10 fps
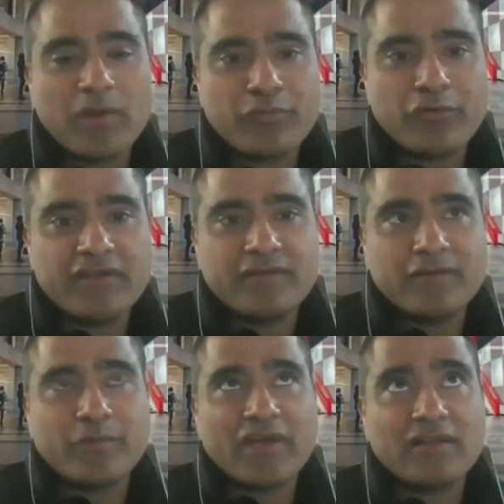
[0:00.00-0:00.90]
point do
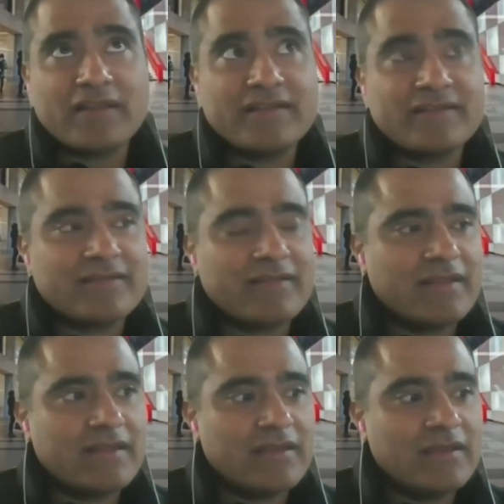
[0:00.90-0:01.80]
you balance
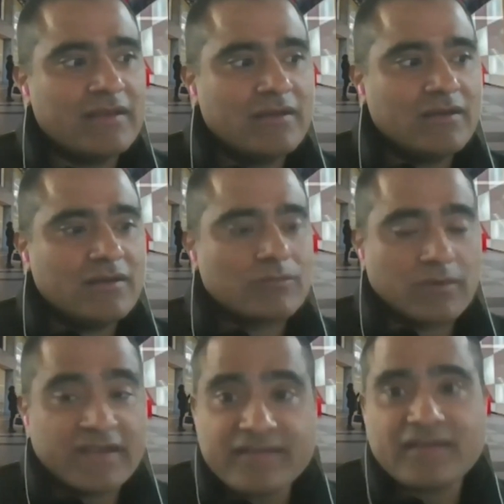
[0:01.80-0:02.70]
the
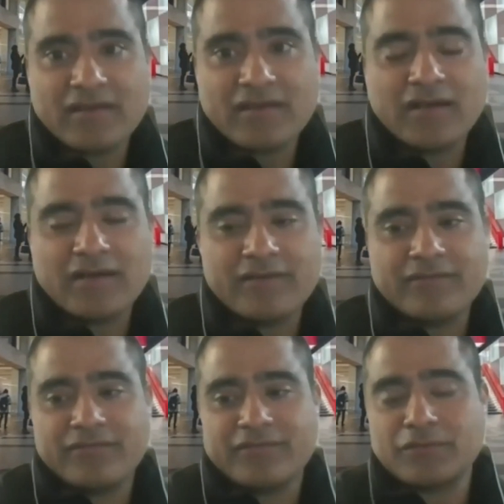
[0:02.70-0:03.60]
risk
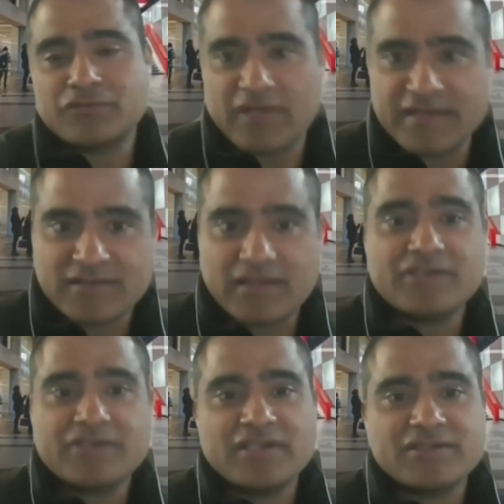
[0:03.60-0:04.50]
of social
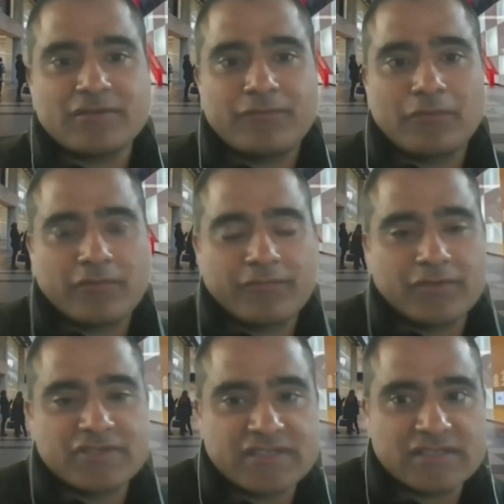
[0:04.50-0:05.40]
isolation and so forth
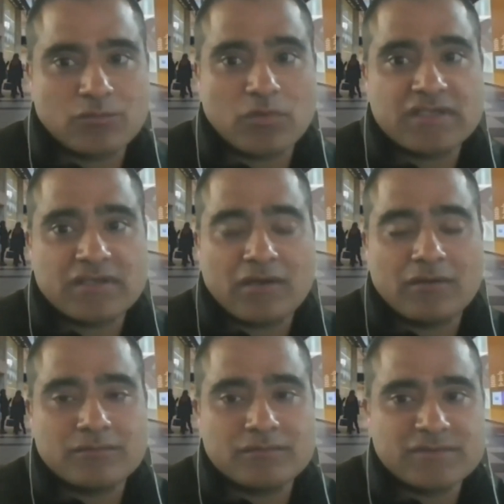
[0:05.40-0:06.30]
versus one's
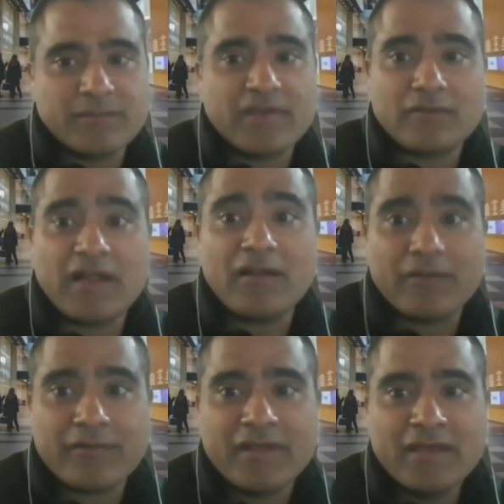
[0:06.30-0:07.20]
own mental health?